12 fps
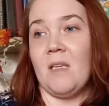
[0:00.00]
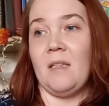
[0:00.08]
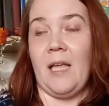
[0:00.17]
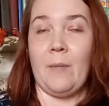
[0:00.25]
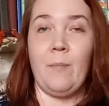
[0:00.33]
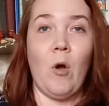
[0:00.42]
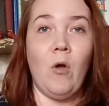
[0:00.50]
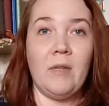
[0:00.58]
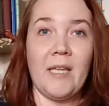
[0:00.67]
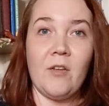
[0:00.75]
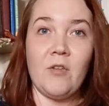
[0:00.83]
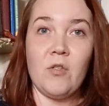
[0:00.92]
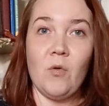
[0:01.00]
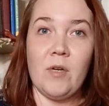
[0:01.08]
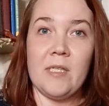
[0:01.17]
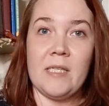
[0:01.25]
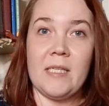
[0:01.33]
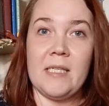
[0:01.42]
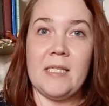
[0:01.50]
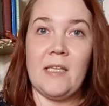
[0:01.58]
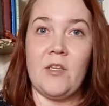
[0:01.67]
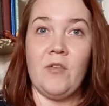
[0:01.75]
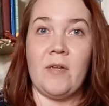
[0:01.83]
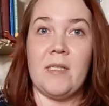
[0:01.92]
like polling sources
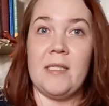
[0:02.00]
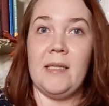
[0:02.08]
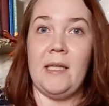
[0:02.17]
that you can see,